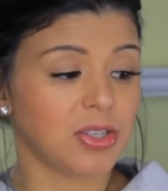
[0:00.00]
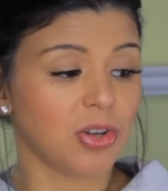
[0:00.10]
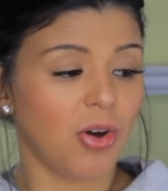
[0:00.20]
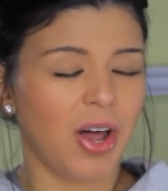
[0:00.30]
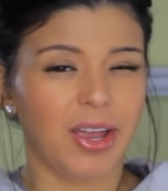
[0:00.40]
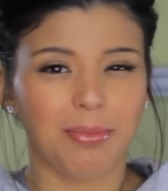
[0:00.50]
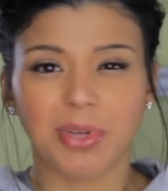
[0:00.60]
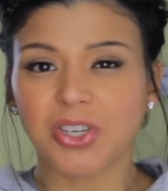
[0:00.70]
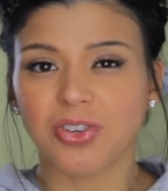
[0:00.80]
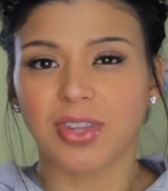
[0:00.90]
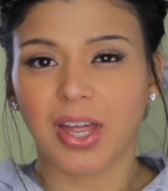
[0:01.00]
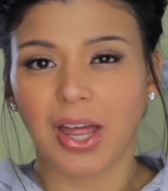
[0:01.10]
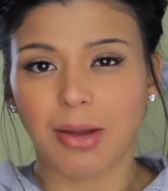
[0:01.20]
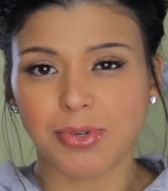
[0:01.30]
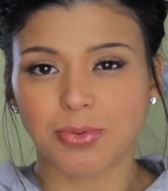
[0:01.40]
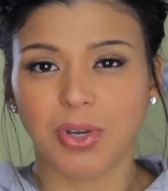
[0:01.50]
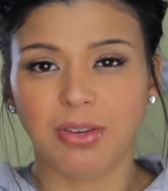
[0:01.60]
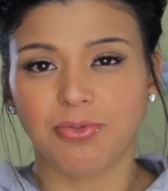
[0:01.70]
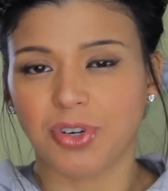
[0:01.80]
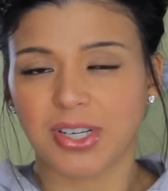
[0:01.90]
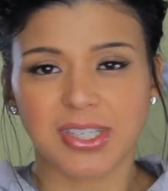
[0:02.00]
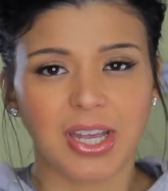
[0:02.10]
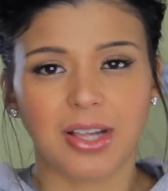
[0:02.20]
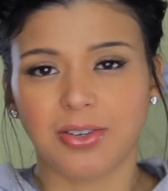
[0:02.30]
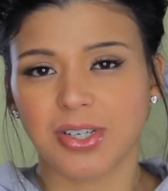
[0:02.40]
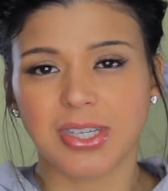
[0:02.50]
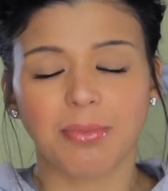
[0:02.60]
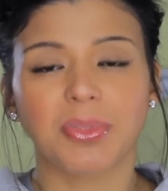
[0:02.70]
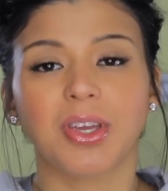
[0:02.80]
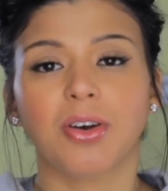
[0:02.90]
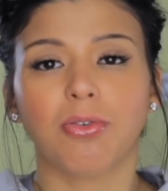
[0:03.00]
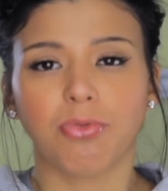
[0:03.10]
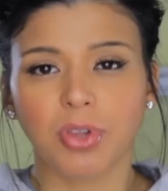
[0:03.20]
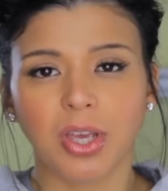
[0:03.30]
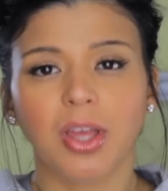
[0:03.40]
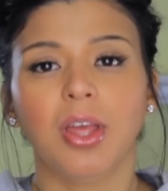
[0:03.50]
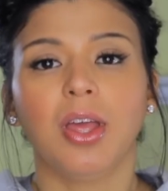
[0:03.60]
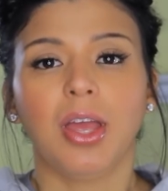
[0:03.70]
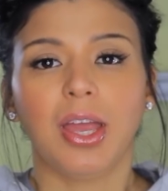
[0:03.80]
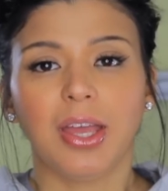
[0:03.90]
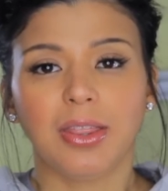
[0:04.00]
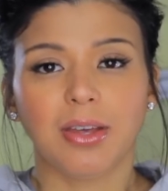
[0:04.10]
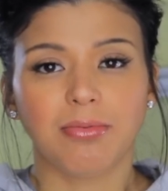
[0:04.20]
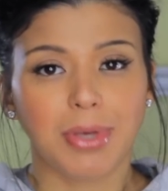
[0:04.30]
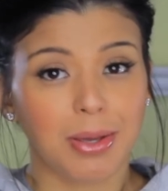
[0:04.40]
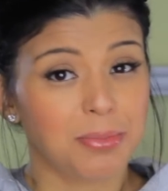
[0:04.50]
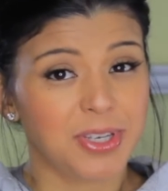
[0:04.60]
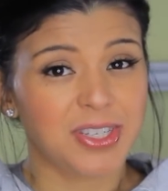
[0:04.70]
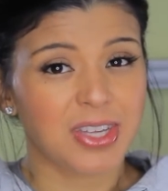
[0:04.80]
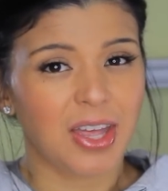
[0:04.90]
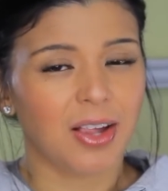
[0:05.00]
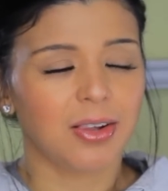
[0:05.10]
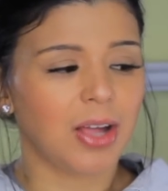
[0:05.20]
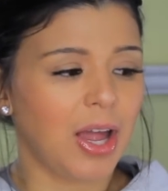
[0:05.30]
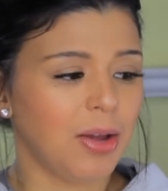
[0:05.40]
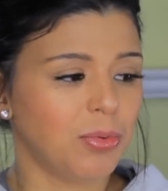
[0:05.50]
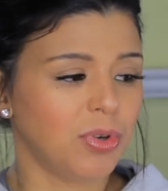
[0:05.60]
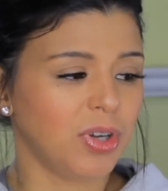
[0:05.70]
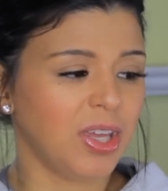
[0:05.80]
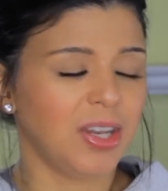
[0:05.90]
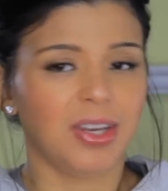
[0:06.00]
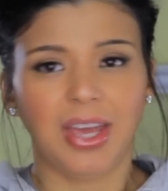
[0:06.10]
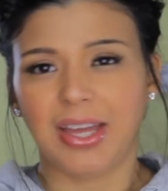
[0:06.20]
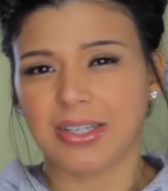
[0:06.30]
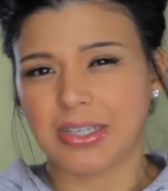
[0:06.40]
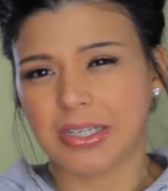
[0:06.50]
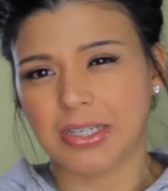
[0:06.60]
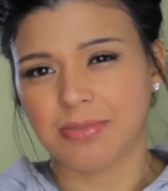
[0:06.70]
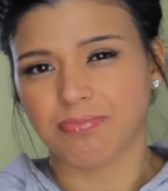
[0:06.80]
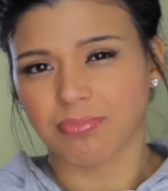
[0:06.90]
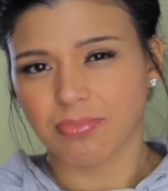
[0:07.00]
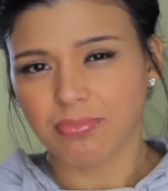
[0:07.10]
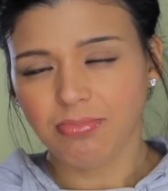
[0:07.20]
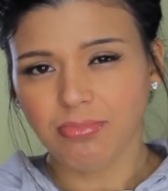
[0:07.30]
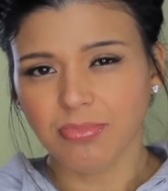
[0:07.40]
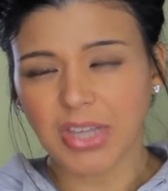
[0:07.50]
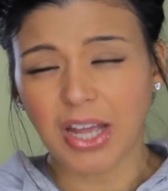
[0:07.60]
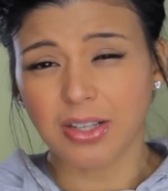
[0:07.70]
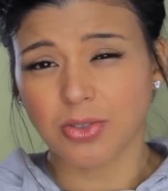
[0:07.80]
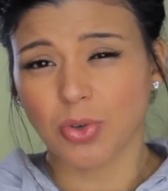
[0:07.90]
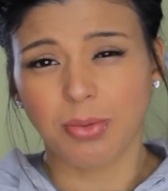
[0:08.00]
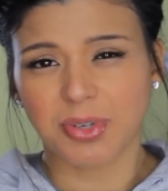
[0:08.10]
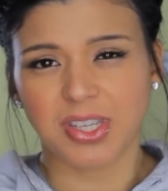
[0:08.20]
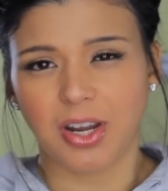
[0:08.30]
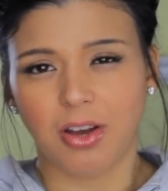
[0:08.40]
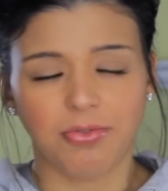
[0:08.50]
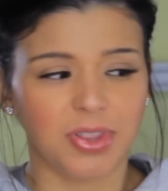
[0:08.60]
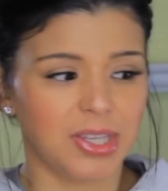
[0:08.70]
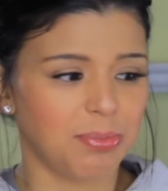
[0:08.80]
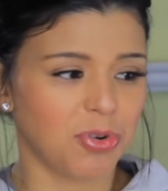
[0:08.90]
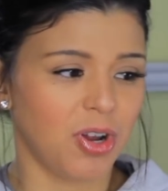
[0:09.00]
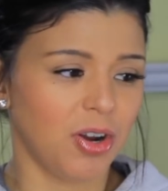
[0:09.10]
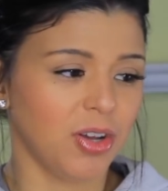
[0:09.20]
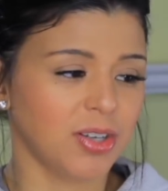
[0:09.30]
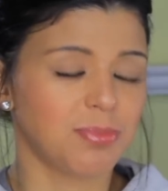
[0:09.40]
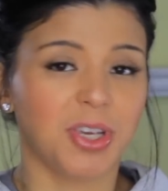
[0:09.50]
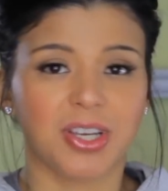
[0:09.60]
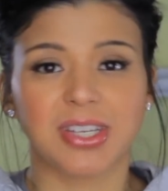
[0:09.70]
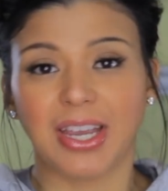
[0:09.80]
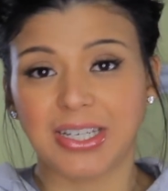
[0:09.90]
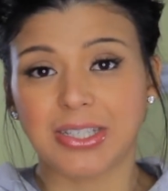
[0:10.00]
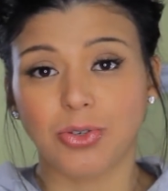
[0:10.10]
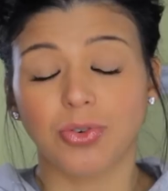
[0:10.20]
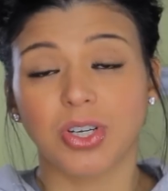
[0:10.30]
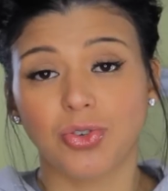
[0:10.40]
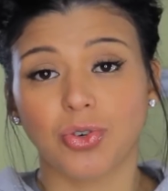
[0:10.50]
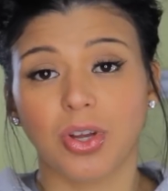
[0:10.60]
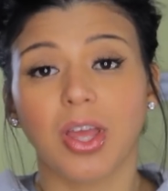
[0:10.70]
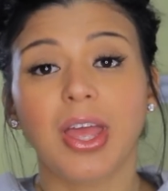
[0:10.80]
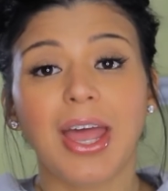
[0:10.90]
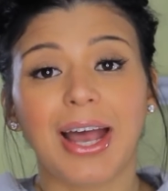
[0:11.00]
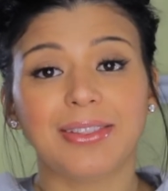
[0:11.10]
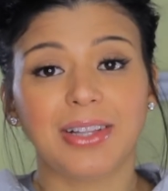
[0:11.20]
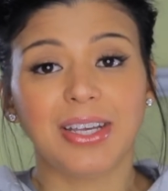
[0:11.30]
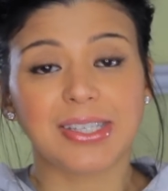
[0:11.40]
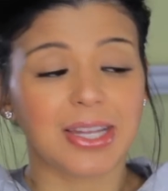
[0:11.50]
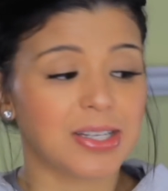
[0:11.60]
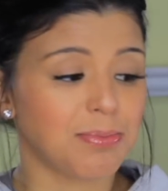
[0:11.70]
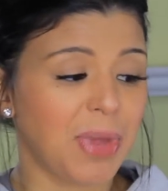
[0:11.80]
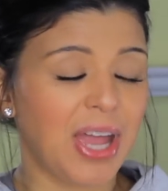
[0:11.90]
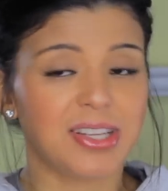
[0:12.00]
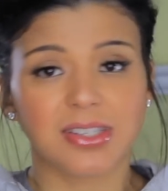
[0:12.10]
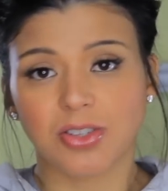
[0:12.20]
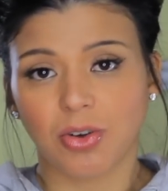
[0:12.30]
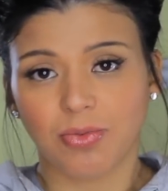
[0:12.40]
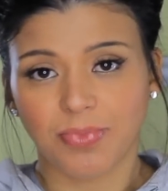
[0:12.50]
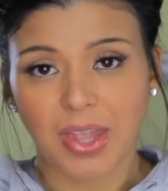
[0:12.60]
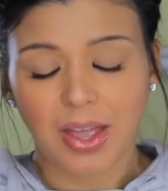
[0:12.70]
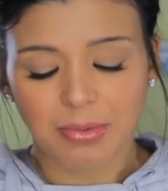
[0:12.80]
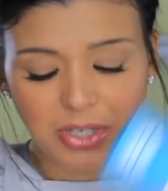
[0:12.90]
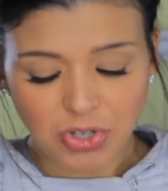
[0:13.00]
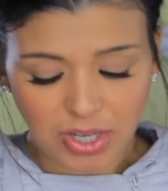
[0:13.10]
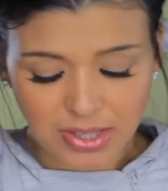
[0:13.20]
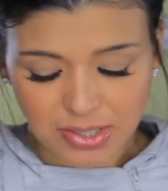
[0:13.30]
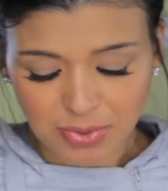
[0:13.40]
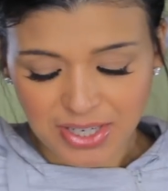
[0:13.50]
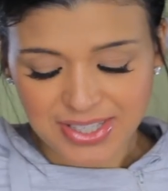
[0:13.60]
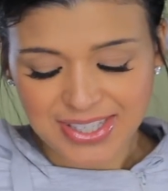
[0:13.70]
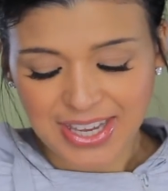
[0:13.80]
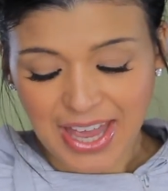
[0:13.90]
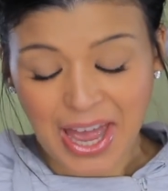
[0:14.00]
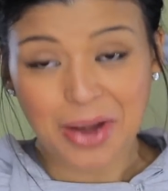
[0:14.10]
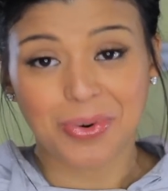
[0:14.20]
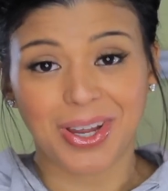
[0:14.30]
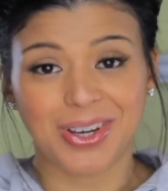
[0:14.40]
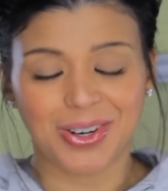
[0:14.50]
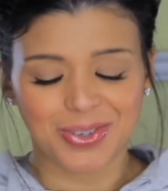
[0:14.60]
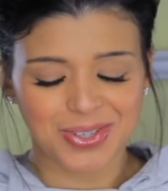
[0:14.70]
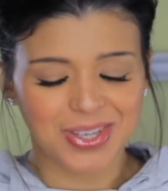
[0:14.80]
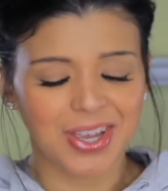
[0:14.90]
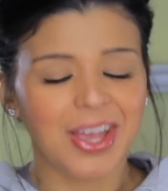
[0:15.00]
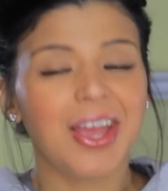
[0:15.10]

So I mentioned that I was waiting for a sale or something. Hopefully in the VIB sale I can get 20% off the products, because I do enjoy at least that mask. So I'm gonna try this one and see how it goes.